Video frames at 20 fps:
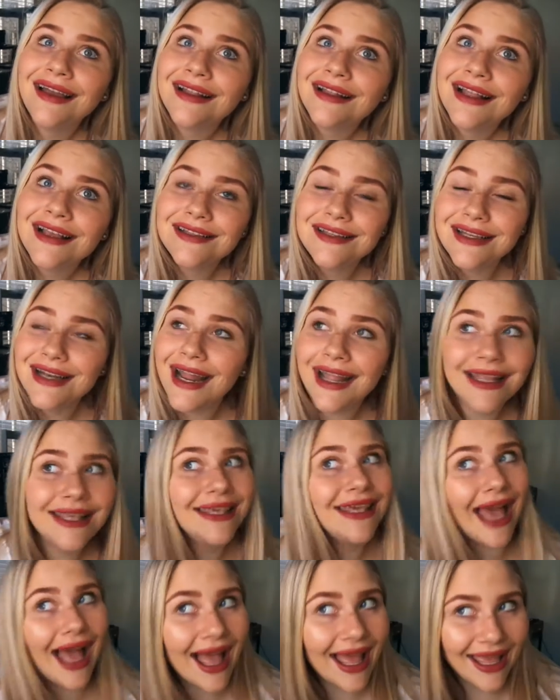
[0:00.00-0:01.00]
They seen
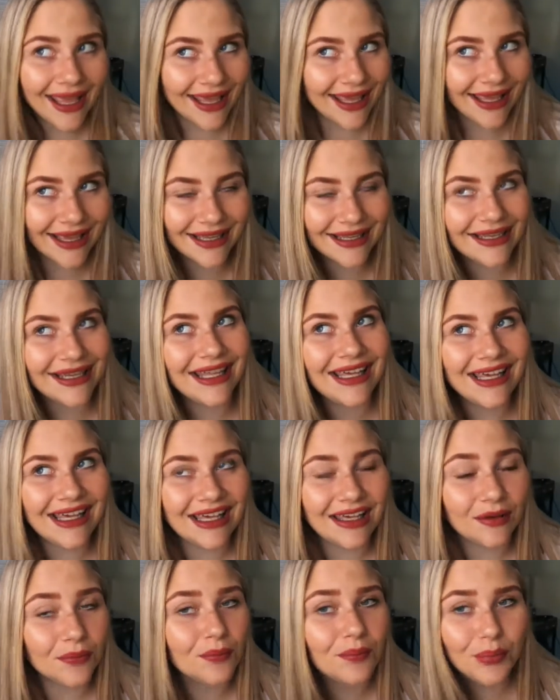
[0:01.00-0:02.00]
it yai
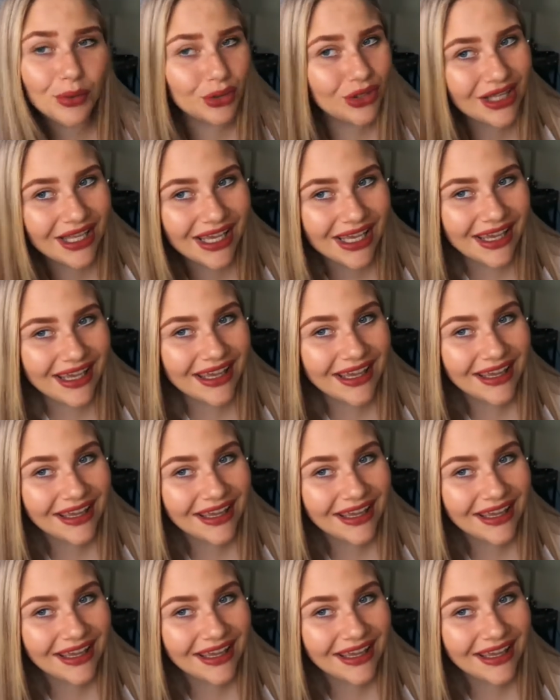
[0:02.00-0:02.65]
me booty.